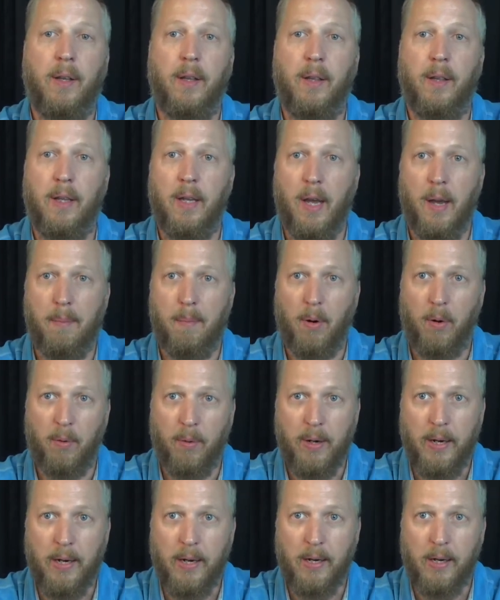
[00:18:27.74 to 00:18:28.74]
the
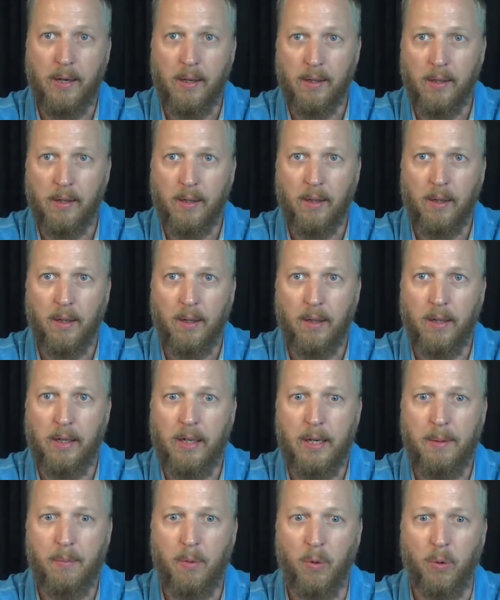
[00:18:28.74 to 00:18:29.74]
Eberi, the
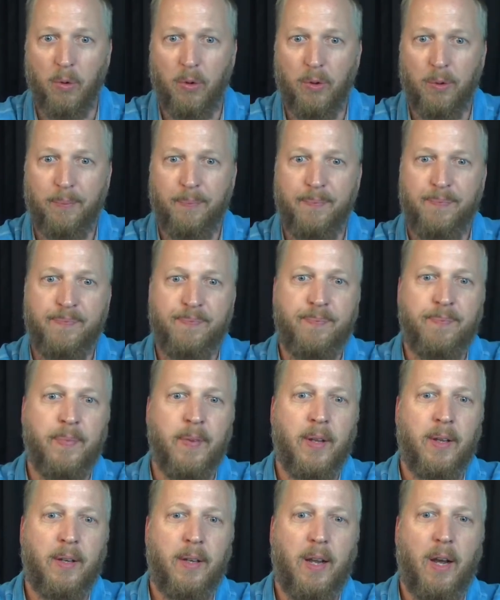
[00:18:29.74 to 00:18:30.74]
Hebrews.
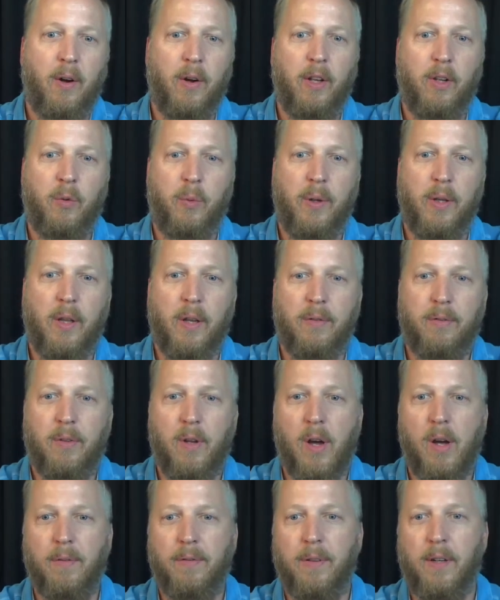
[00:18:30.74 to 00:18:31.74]
Now, as we left
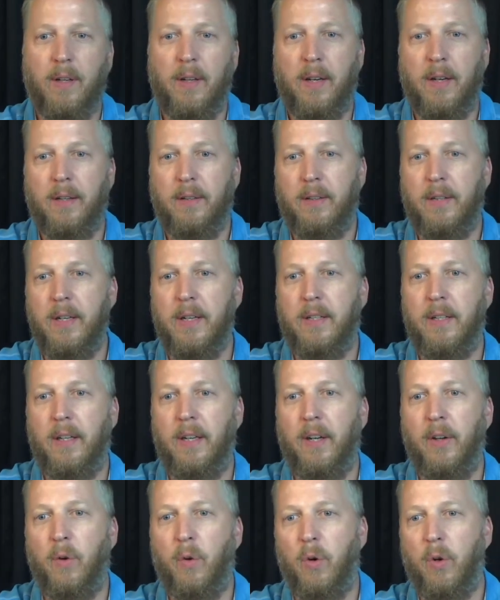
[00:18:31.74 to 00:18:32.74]
off in the last
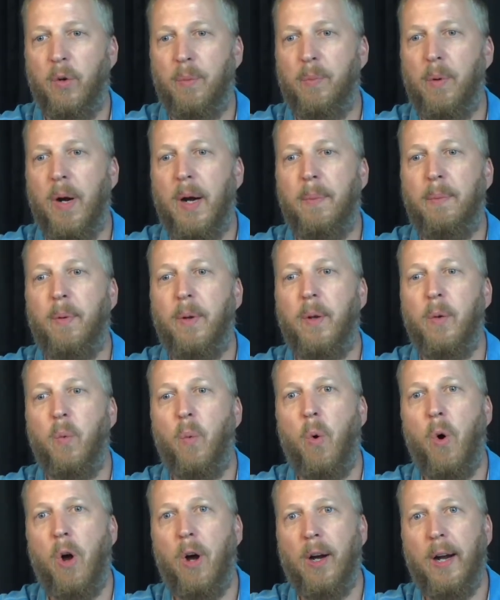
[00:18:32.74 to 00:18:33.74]
teaching, in order to properly
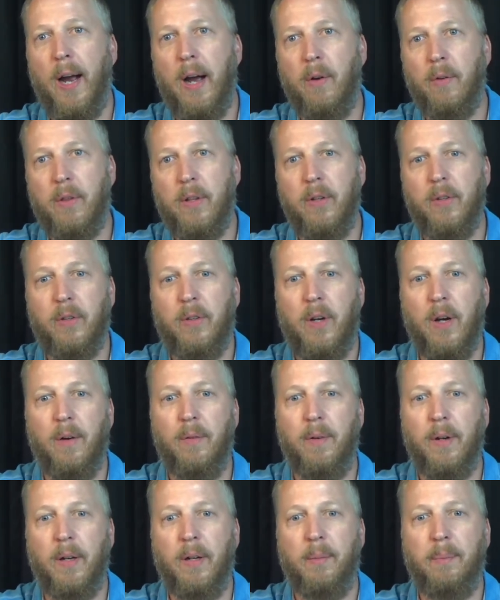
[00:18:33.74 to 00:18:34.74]
walk out this
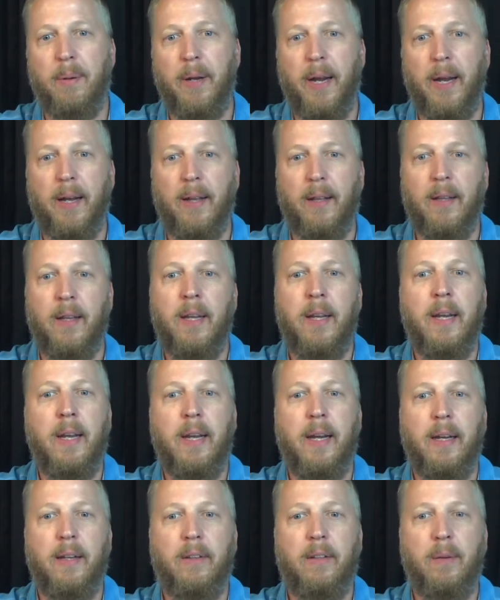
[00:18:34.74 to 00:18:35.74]
covenant path,
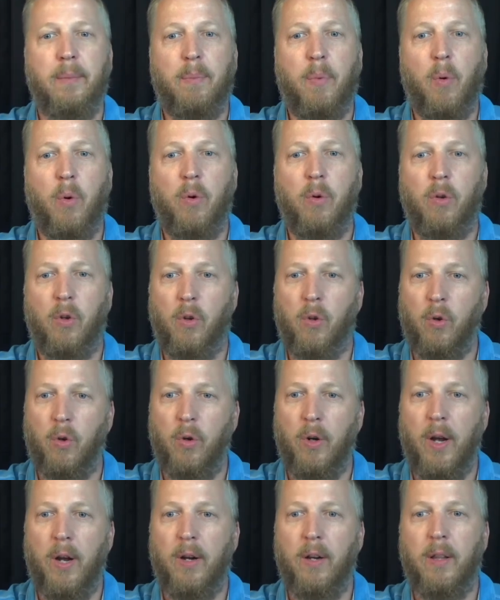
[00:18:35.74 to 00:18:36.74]
it's important to
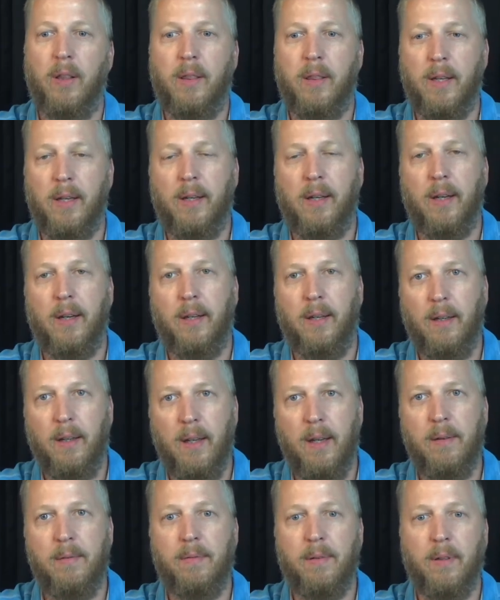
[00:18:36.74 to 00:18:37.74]
learn how to think and
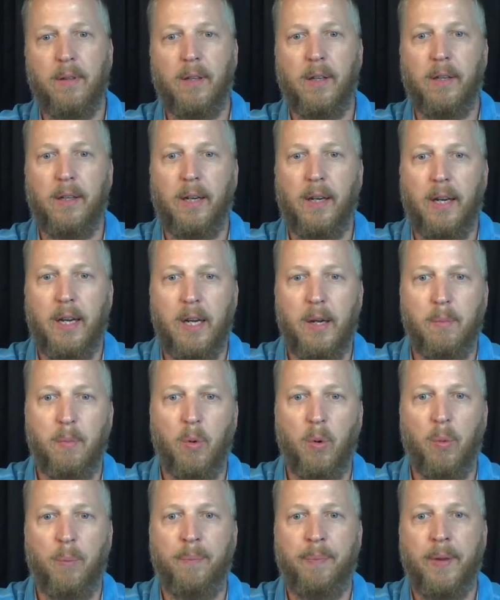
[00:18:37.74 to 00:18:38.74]
live like a
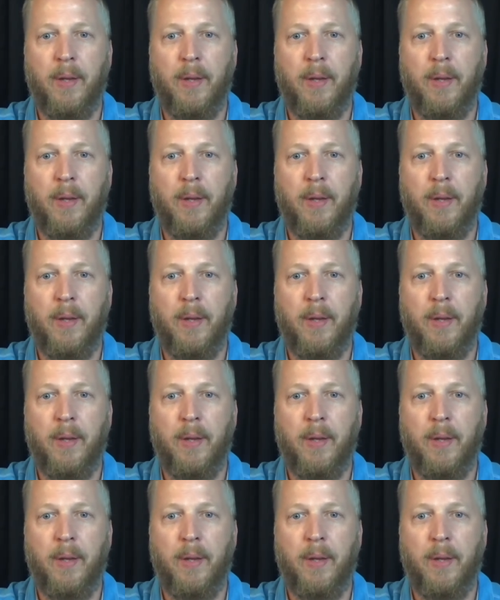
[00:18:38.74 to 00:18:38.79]
Hebrew.